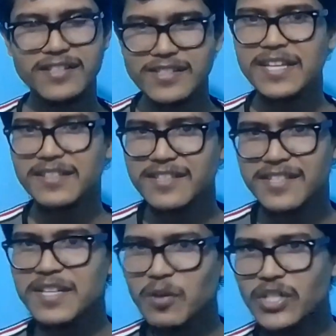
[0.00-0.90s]
This
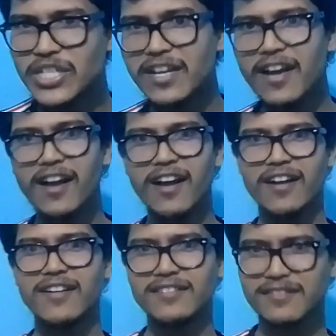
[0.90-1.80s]
is the question.
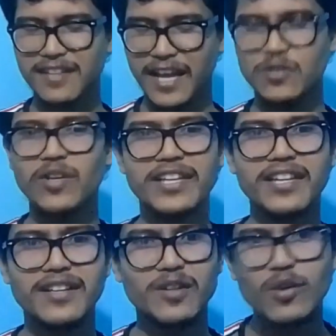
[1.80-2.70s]

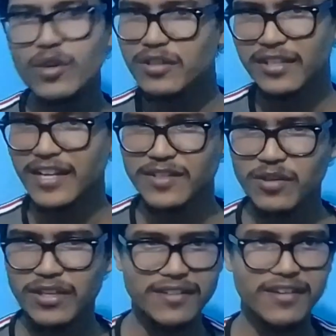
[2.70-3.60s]
Actually, no.
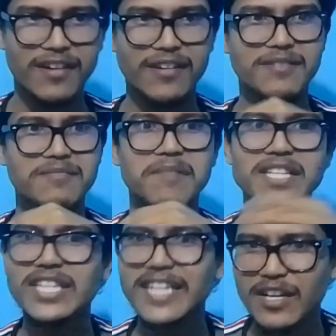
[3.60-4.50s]
Actually,
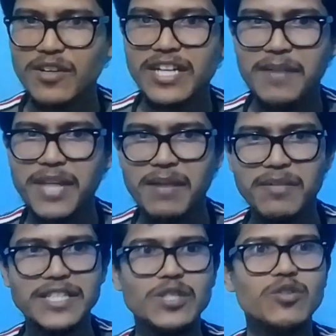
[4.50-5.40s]
machine cannot have the
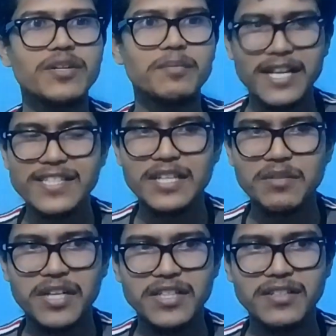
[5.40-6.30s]
ability to replace
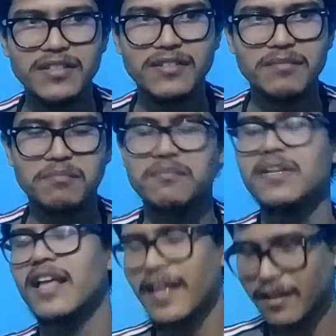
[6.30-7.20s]
human,
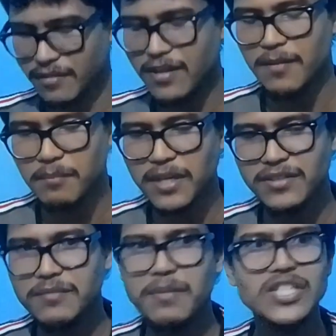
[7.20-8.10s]

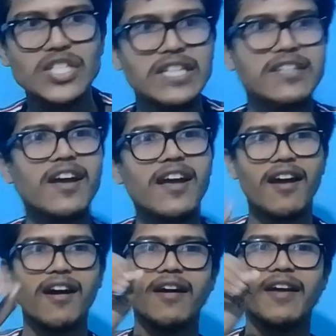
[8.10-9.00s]
but machine
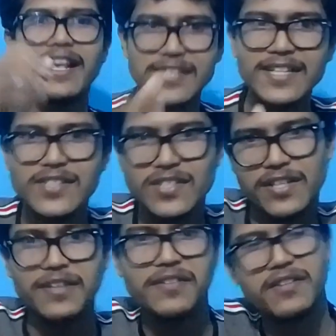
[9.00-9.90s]
assist